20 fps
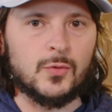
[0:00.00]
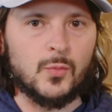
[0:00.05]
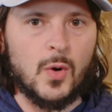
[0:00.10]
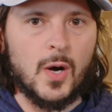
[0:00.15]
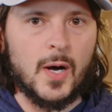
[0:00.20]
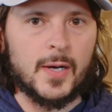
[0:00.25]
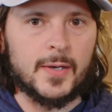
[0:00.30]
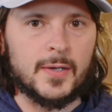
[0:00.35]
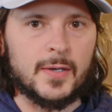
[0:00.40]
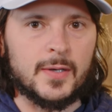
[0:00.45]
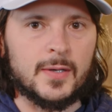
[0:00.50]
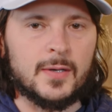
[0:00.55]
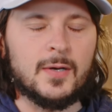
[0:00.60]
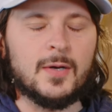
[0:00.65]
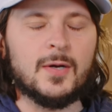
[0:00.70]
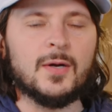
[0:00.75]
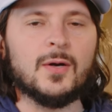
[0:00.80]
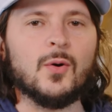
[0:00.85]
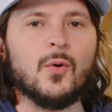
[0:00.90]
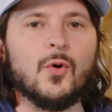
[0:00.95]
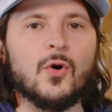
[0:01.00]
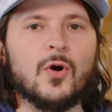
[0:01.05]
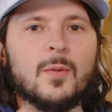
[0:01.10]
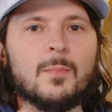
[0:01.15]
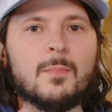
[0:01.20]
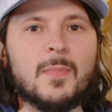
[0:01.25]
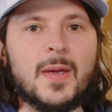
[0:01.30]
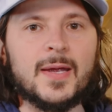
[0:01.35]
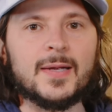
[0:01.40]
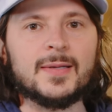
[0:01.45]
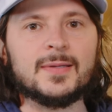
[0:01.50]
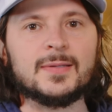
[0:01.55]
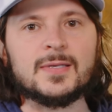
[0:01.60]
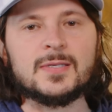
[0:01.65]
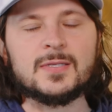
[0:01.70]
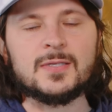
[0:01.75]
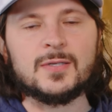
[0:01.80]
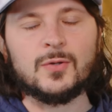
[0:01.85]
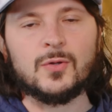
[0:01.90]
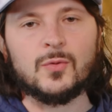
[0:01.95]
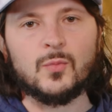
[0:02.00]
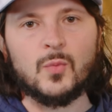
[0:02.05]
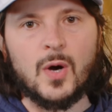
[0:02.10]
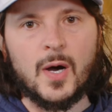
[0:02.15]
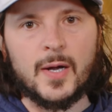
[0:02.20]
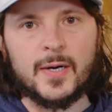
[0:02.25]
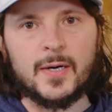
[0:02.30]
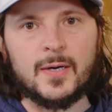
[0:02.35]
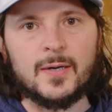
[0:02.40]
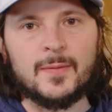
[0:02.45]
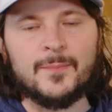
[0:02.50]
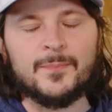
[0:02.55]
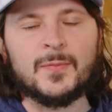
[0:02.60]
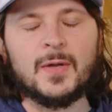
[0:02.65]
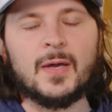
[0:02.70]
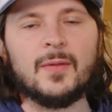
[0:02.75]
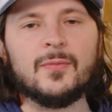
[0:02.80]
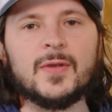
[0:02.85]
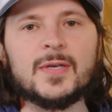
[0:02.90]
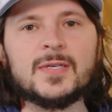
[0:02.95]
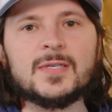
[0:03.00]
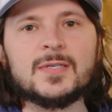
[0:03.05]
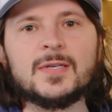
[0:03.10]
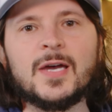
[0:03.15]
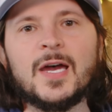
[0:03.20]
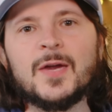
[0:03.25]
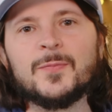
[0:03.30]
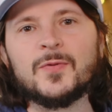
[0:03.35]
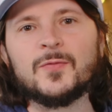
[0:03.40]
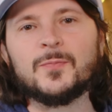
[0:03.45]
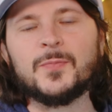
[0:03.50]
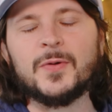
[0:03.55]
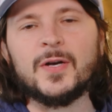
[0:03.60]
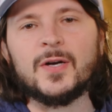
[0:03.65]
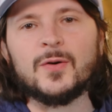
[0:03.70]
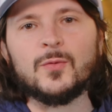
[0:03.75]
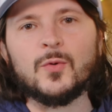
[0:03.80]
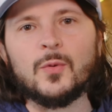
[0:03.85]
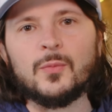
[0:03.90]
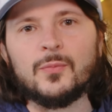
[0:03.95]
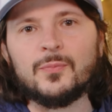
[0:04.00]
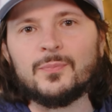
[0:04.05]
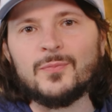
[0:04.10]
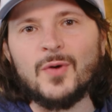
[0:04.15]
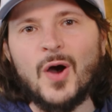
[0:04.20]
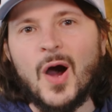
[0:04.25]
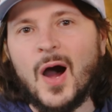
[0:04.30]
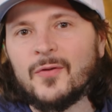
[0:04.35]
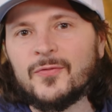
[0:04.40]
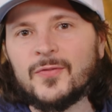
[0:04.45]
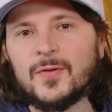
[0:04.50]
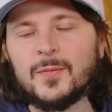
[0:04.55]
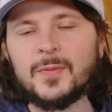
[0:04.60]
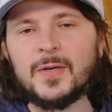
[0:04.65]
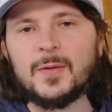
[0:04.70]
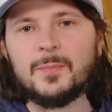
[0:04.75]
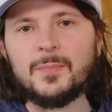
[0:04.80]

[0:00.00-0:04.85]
water or make distilled water. This type of beer will often be